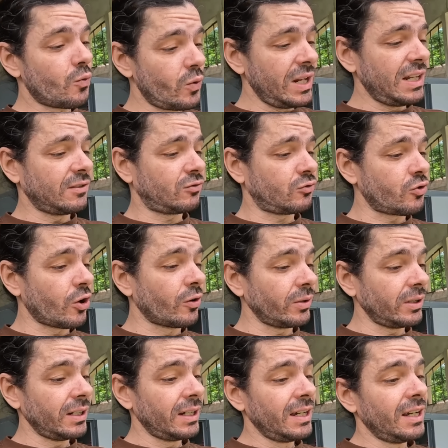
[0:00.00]
really
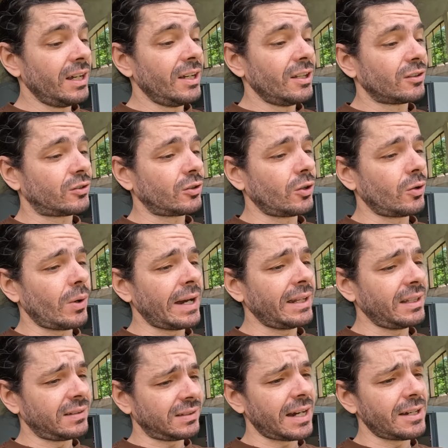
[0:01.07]
strong. So I
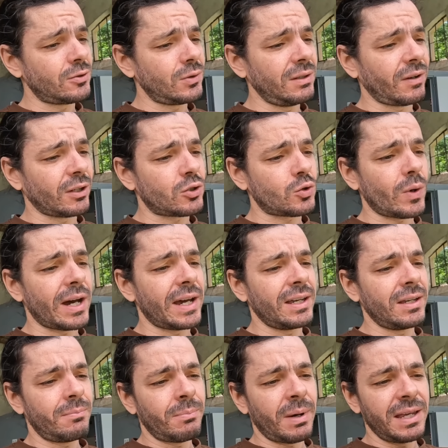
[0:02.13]
decided to give a
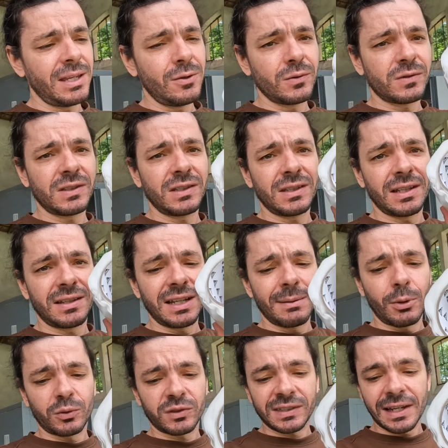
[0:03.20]
try by using the
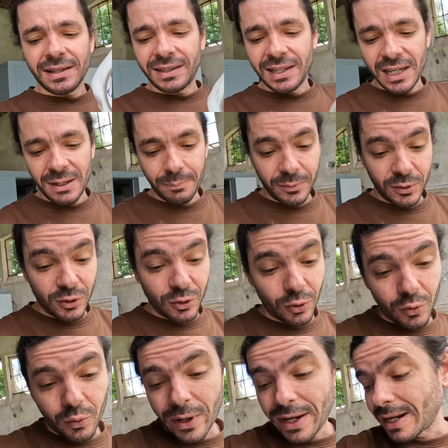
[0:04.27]
double side tape to
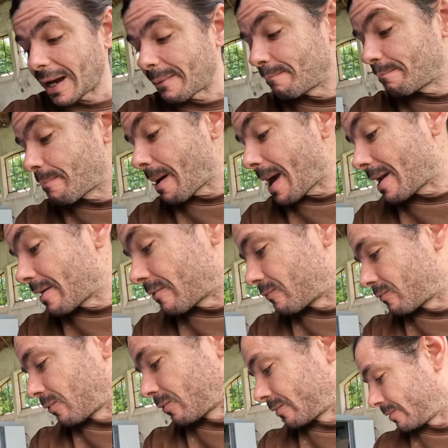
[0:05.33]
create a better
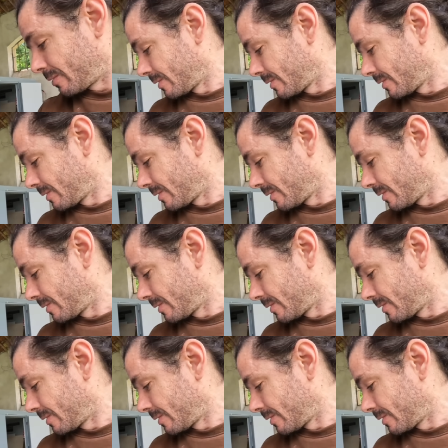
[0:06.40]
roller.